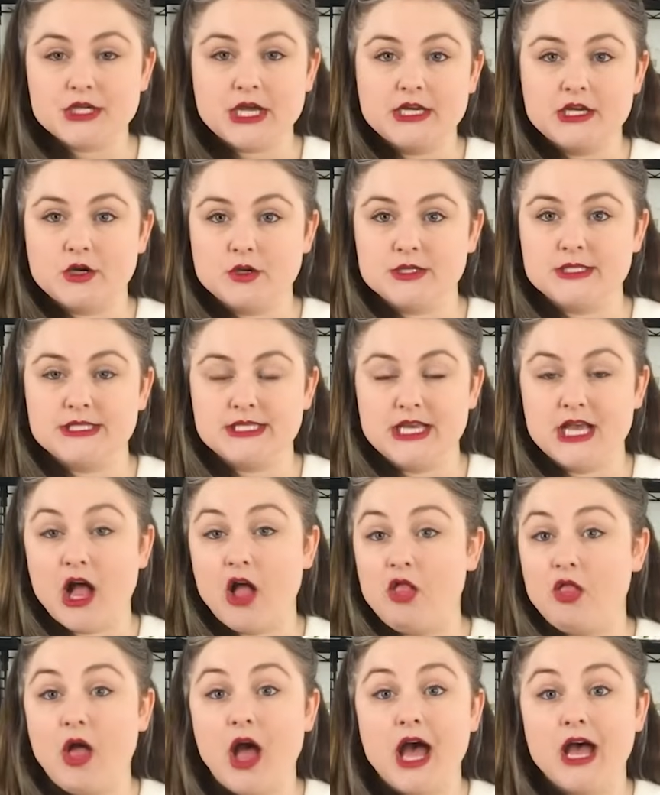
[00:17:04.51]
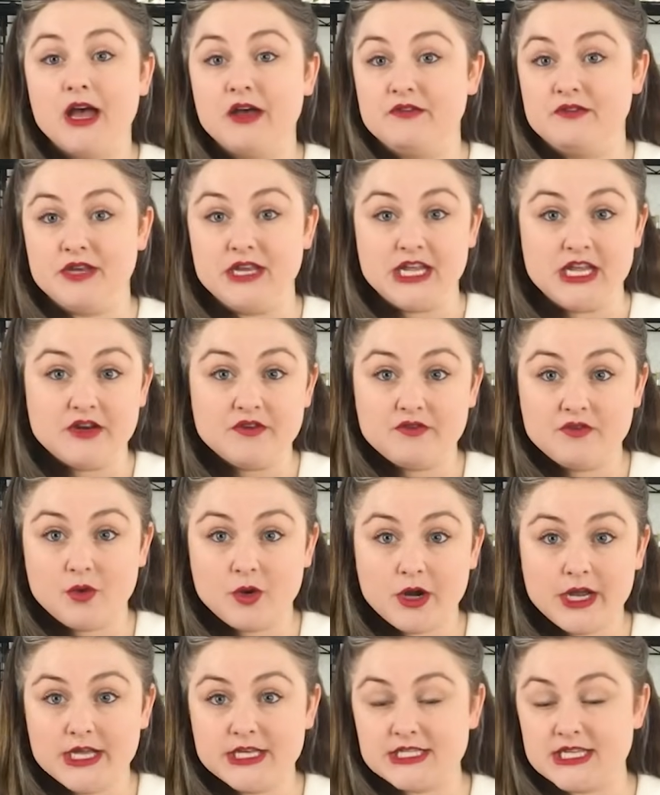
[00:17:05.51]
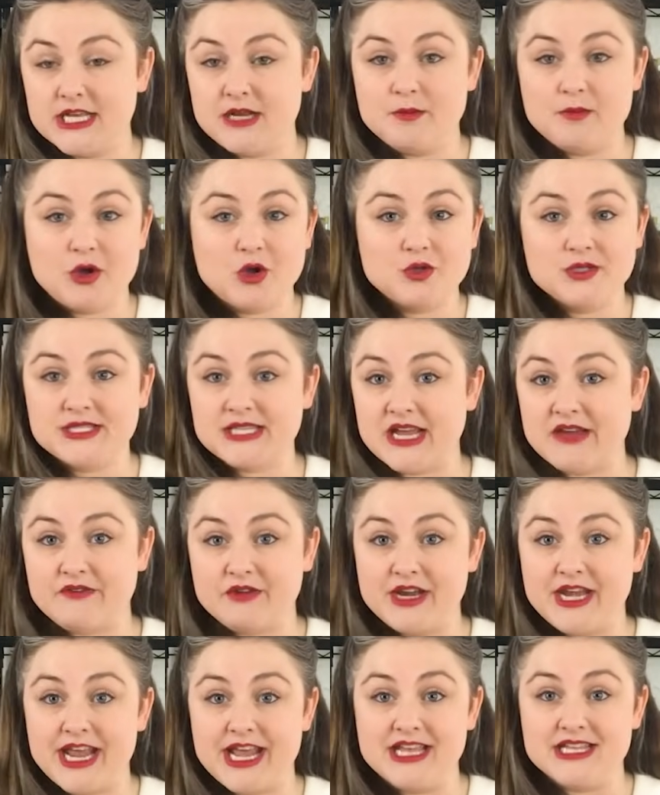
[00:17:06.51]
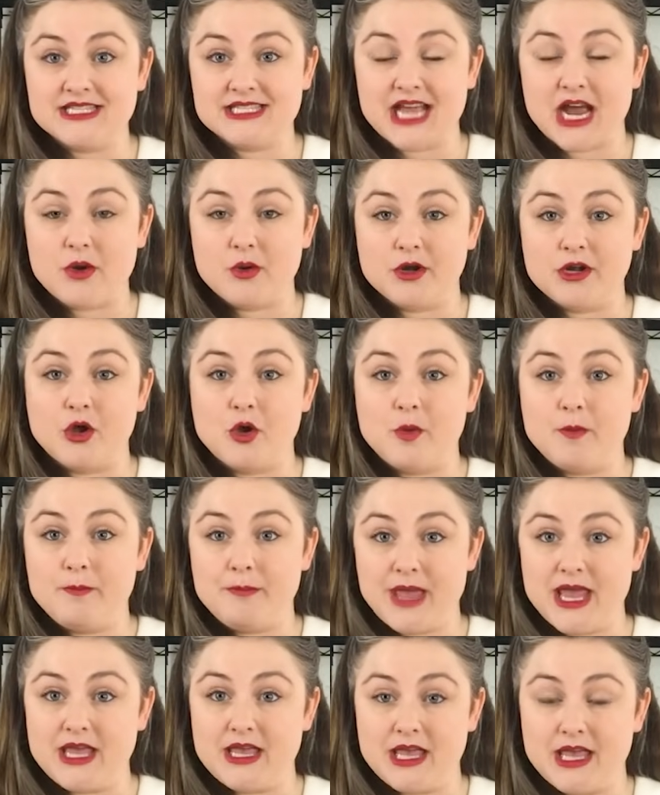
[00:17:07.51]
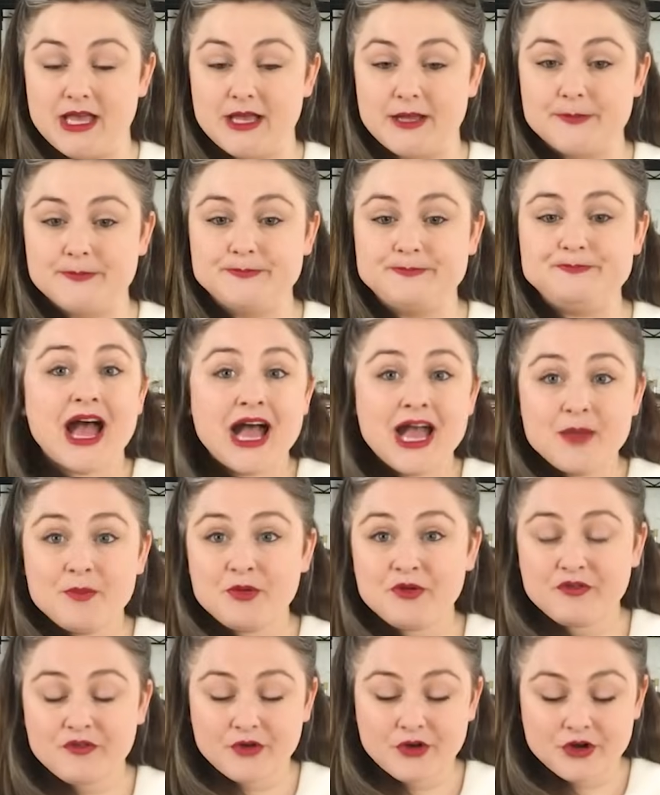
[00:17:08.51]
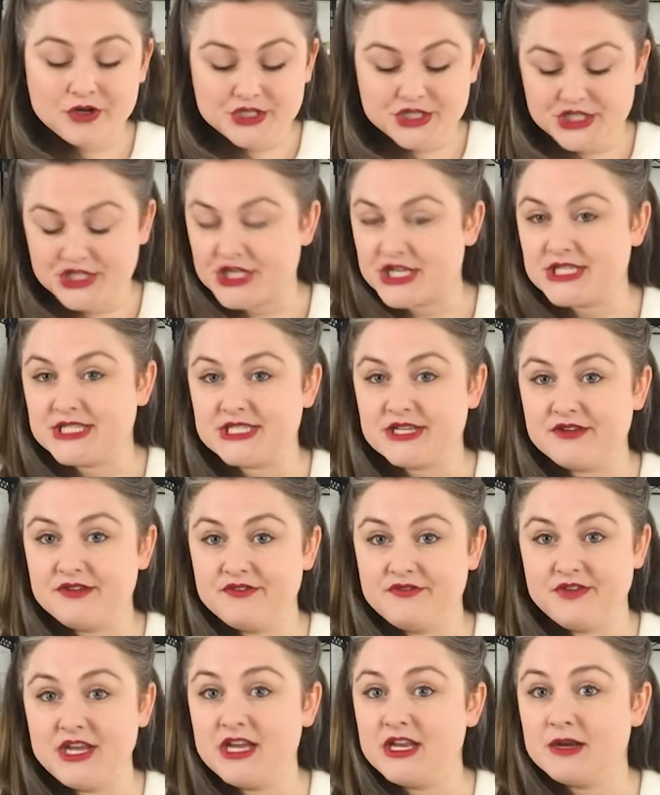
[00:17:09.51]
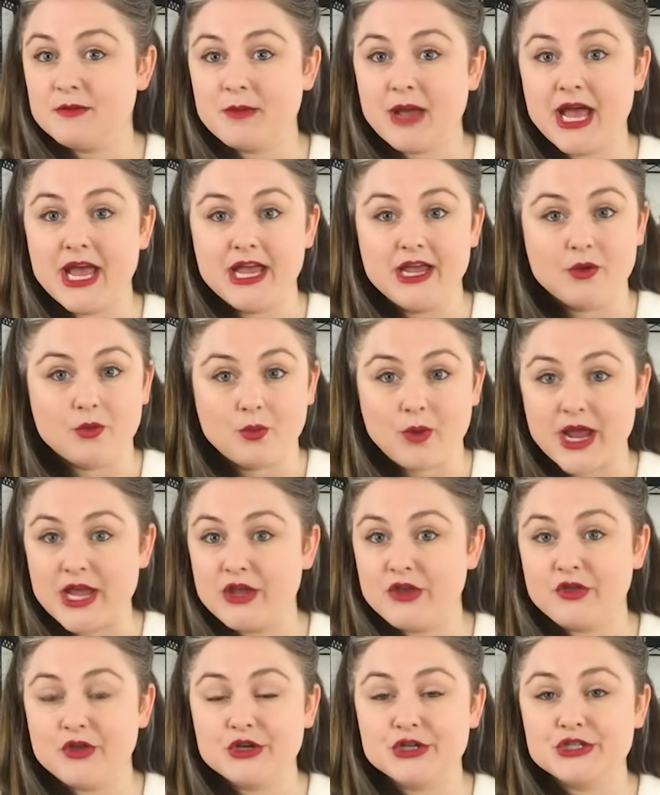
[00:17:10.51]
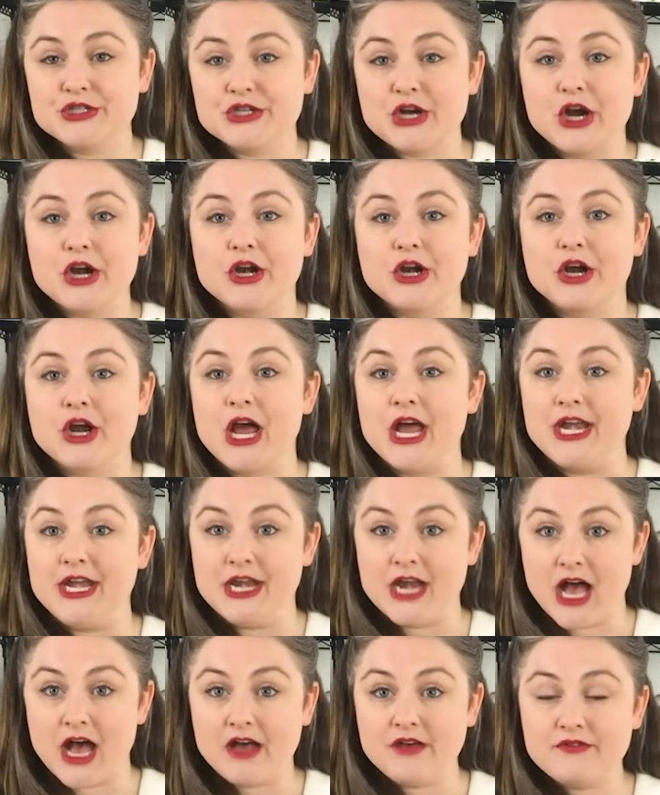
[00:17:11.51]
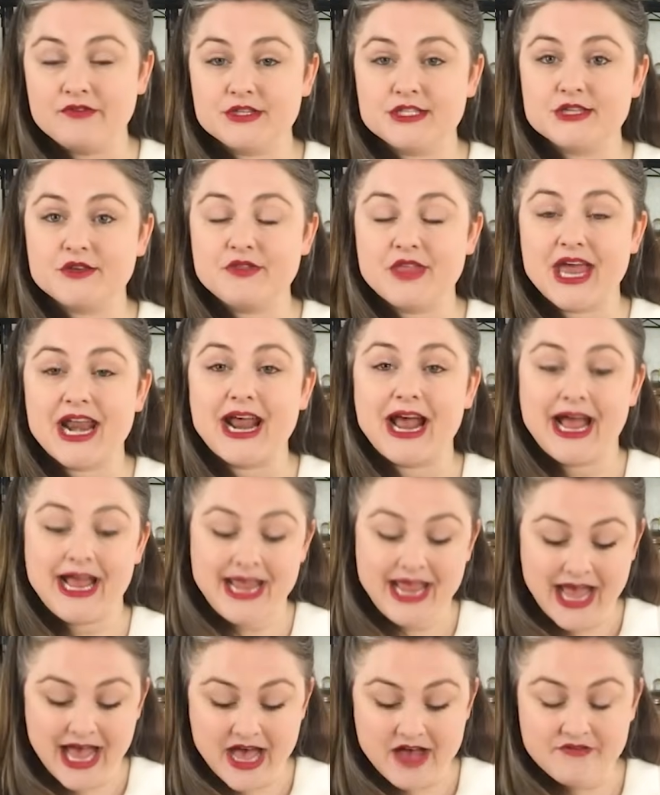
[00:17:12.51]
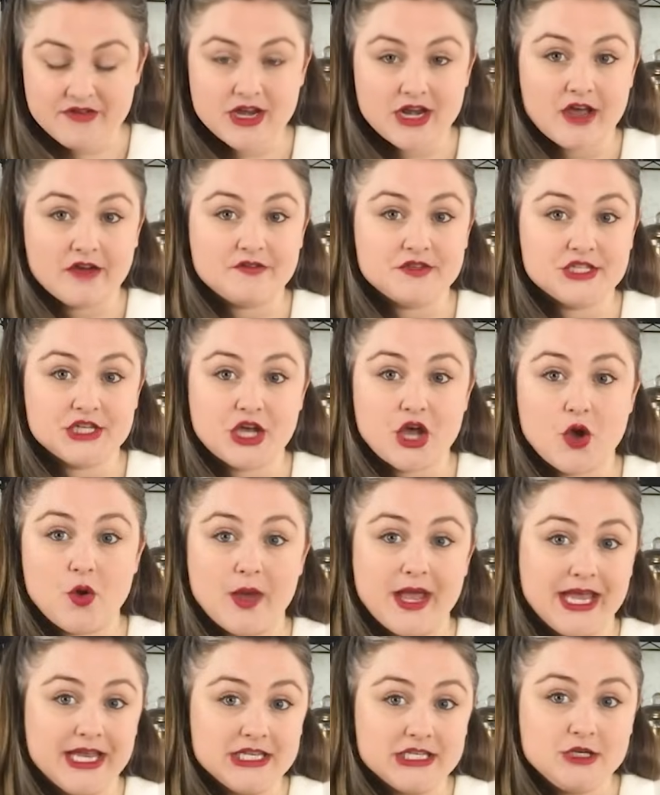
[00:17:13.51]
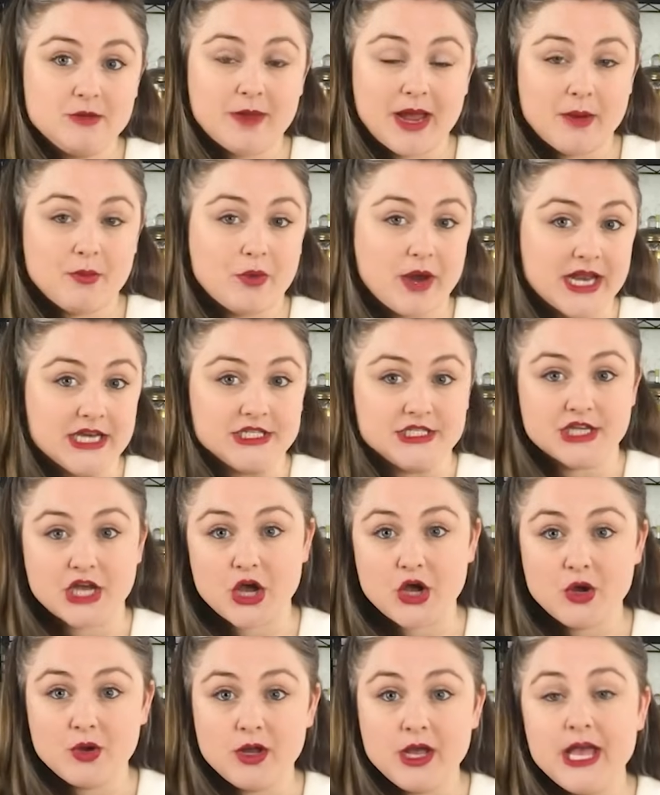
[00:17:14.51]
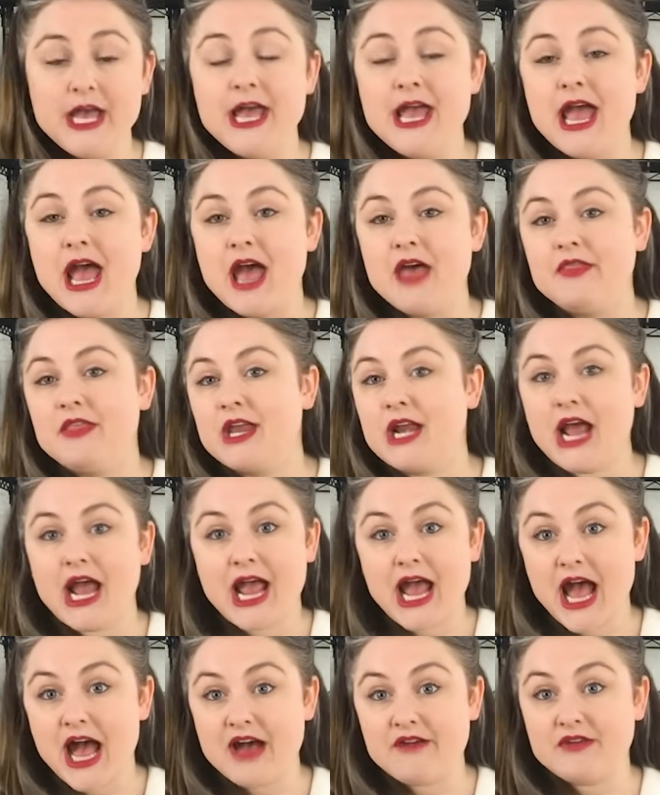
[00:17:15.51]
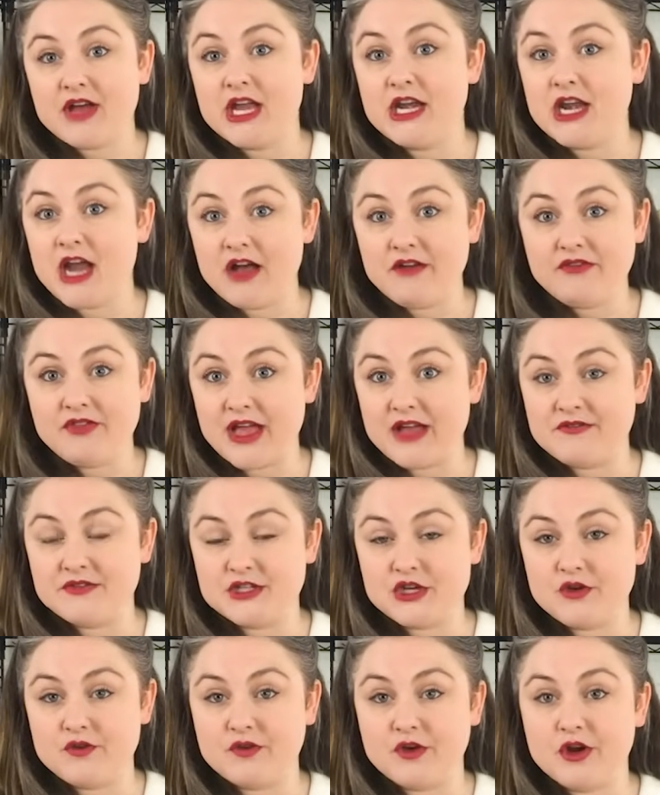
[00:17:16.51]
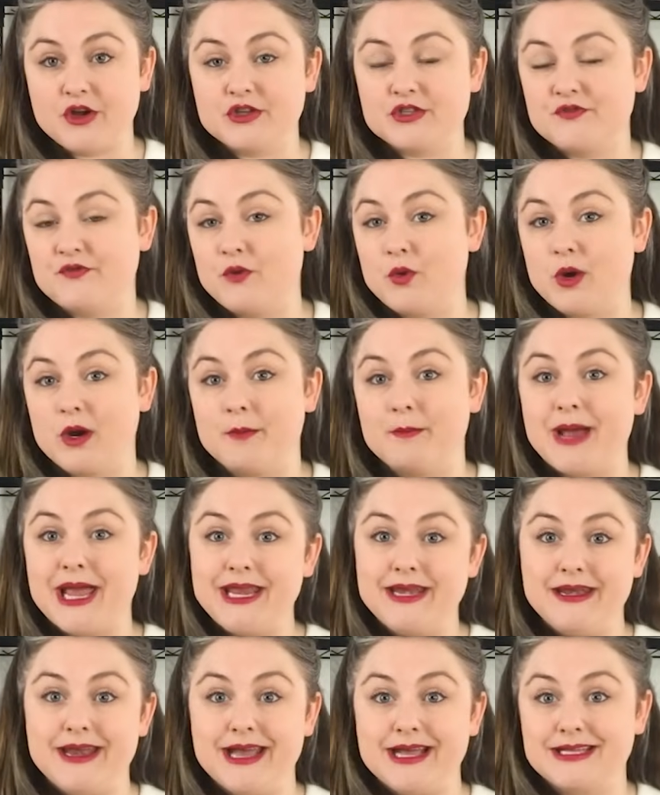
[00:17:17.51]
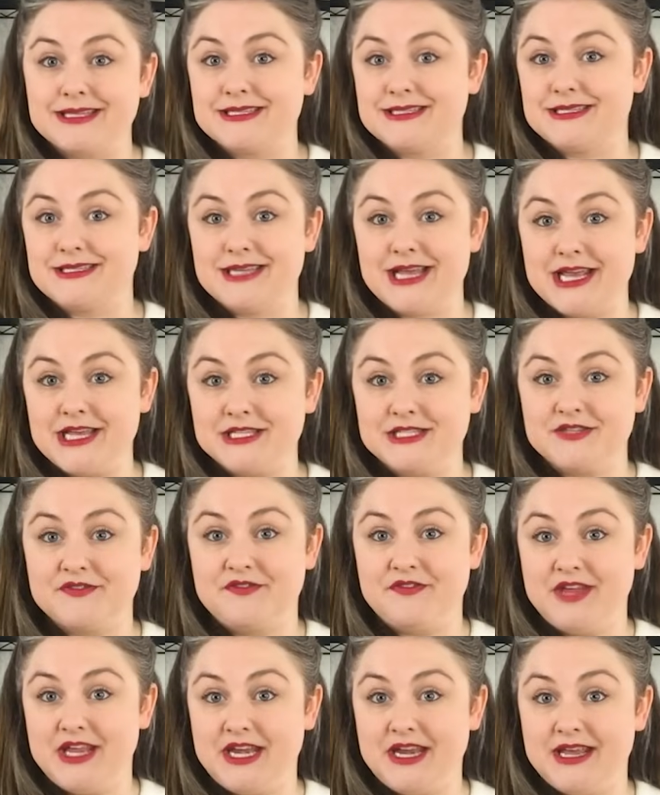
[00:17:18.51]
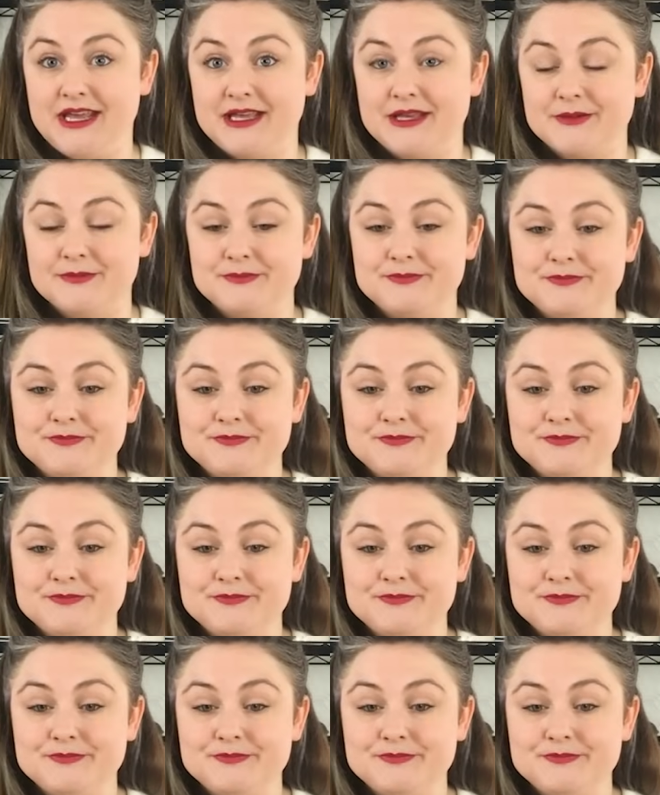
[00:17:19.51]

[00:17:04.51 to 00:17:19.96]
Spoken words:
I don't see a lot of need for it in most everyday sourdough baking. I prefer to just feed my regular starter enough so that I have enough to go into my bread dough, and then I have enough left over for my next day's feeding.